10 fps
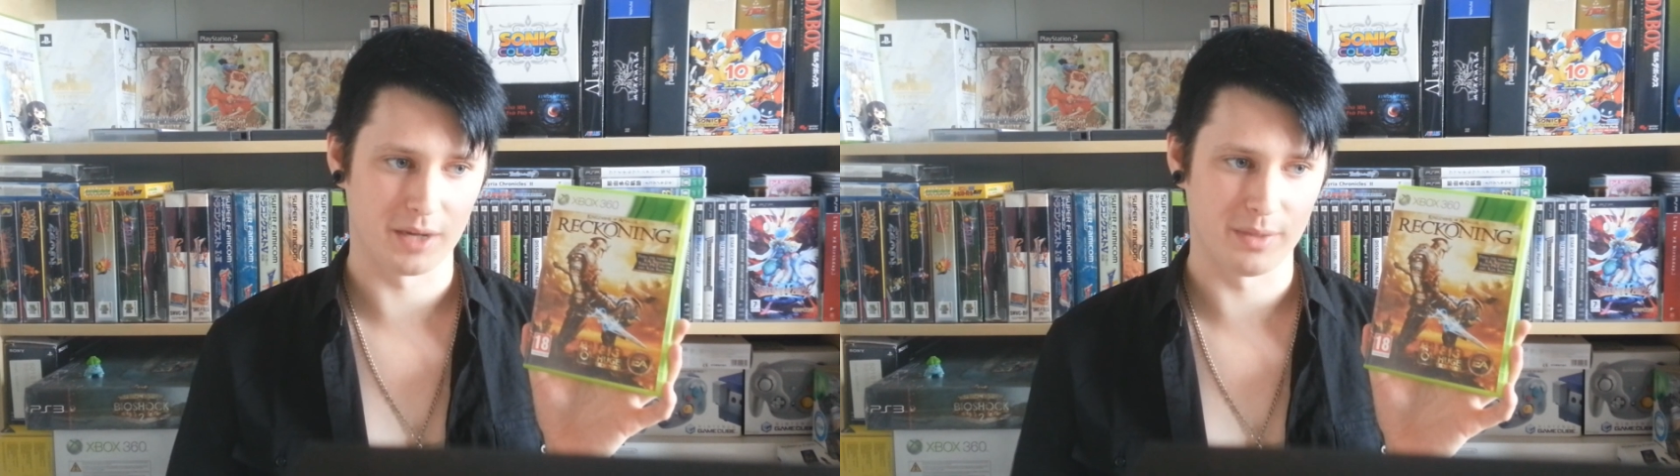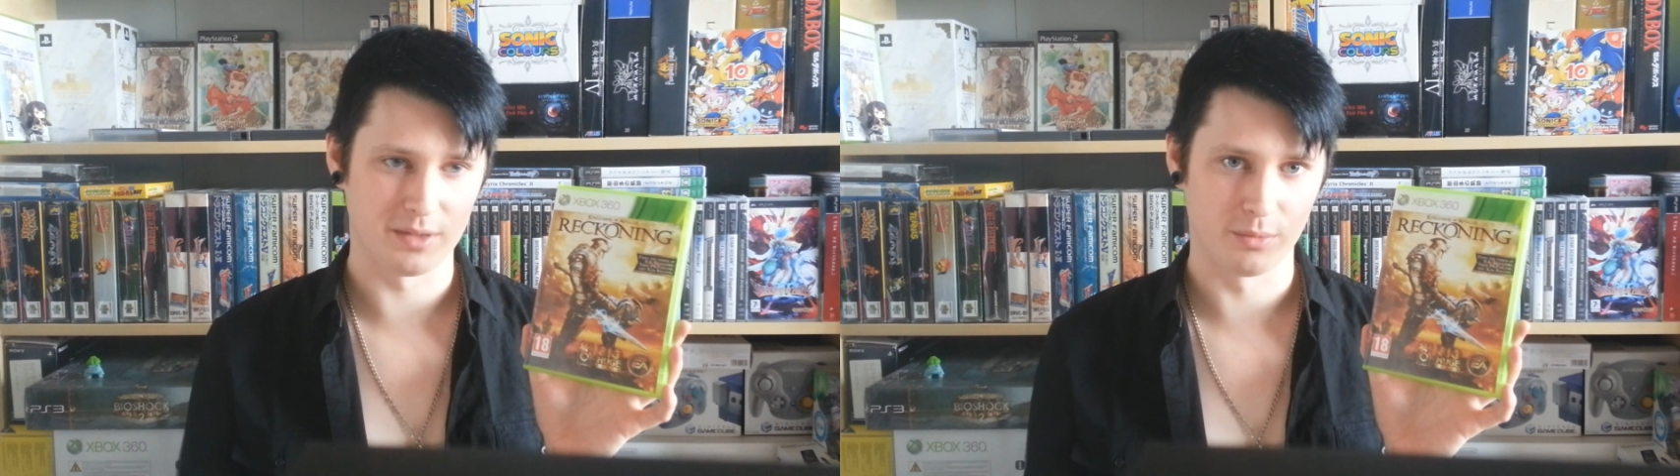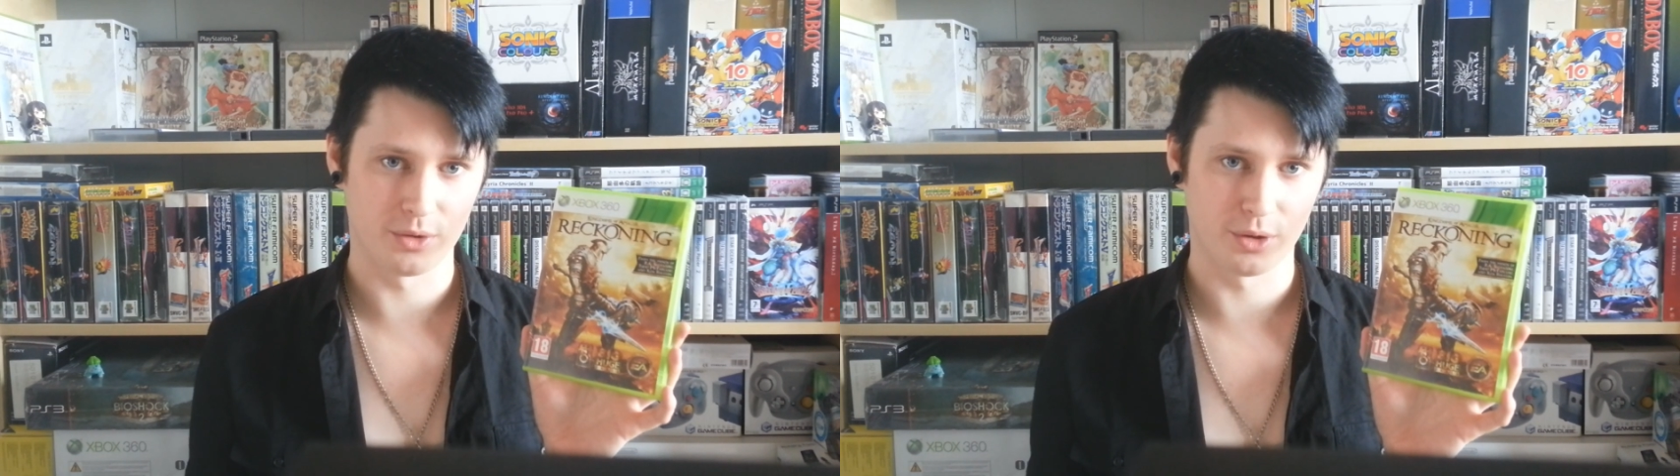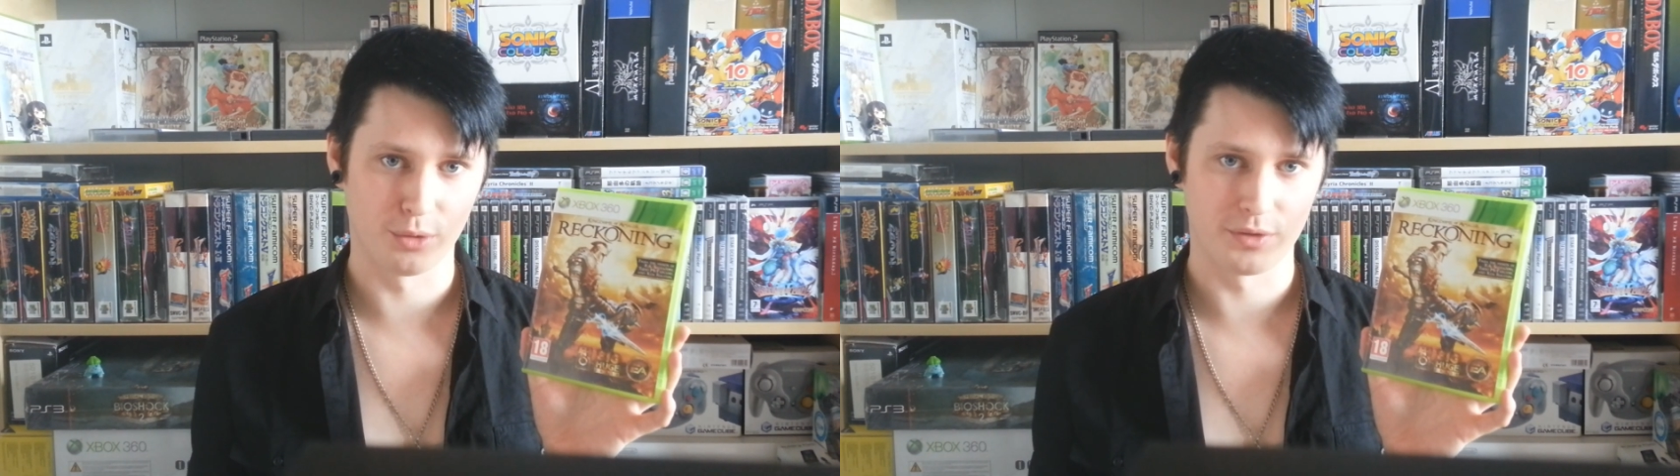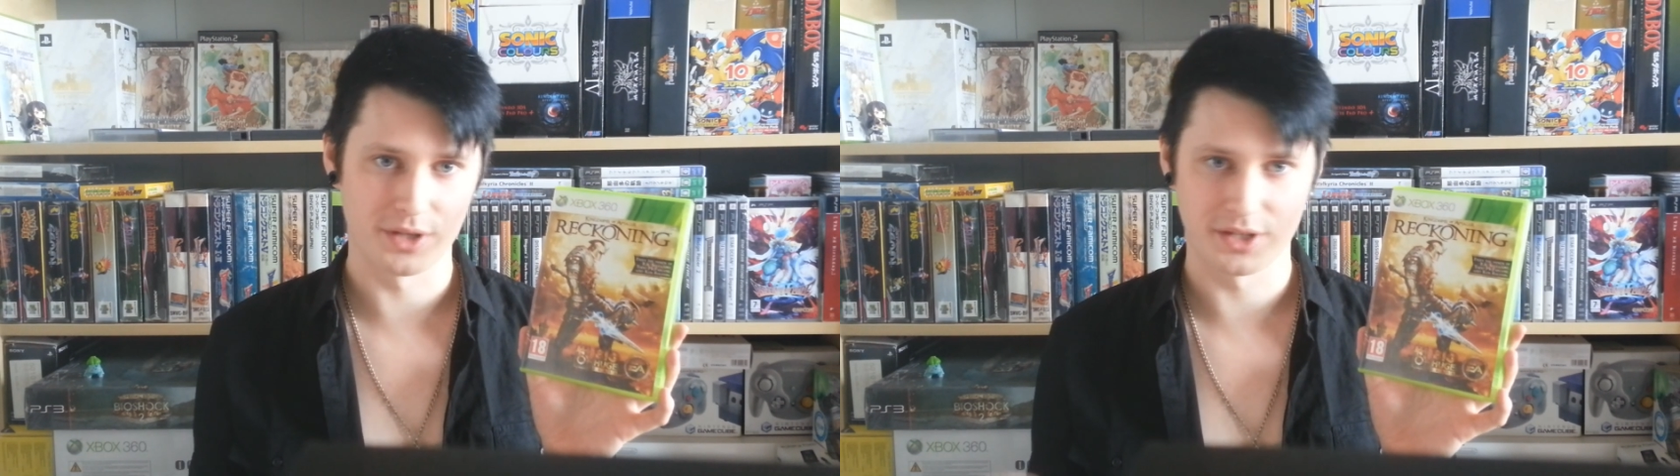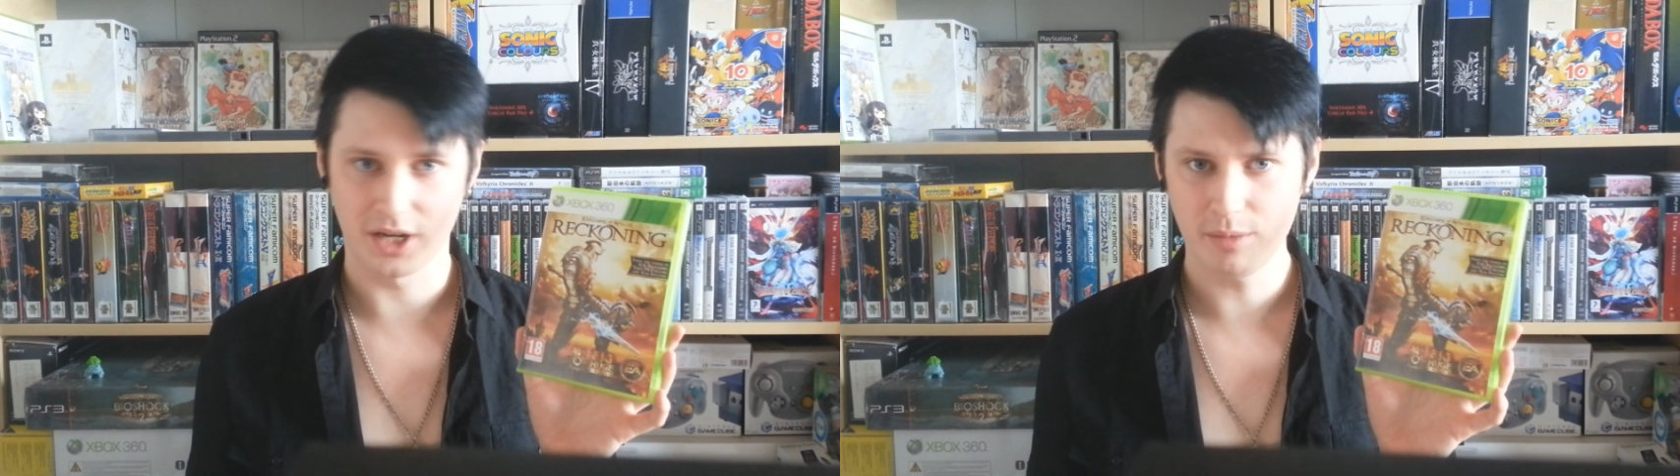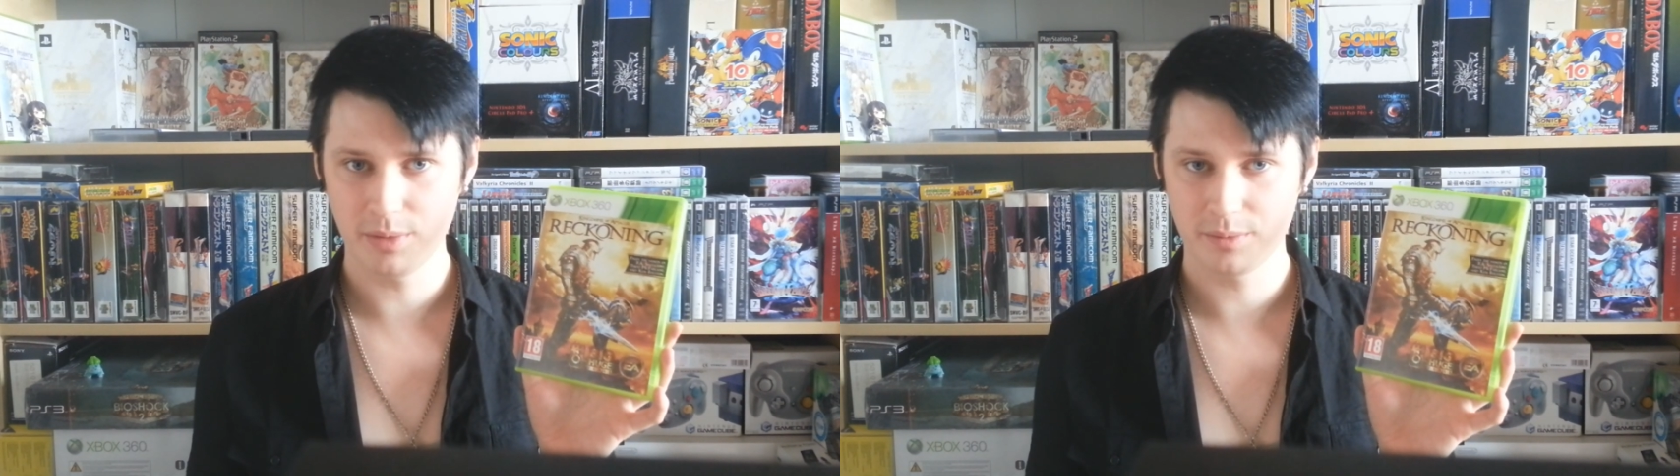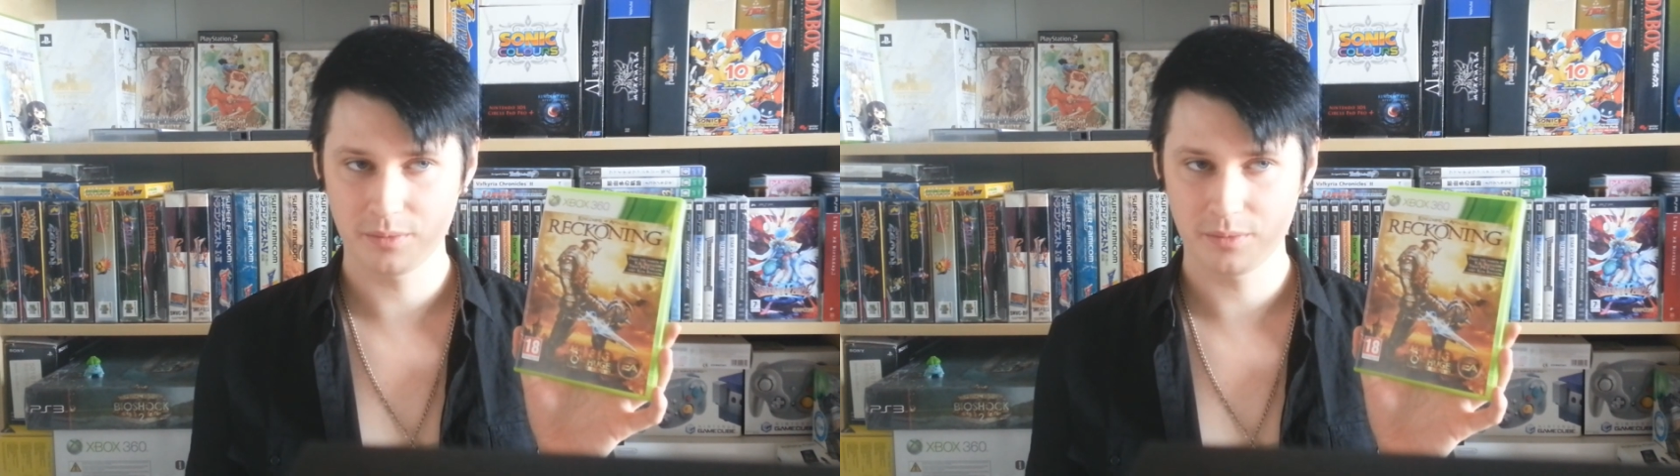but a bit more over the top.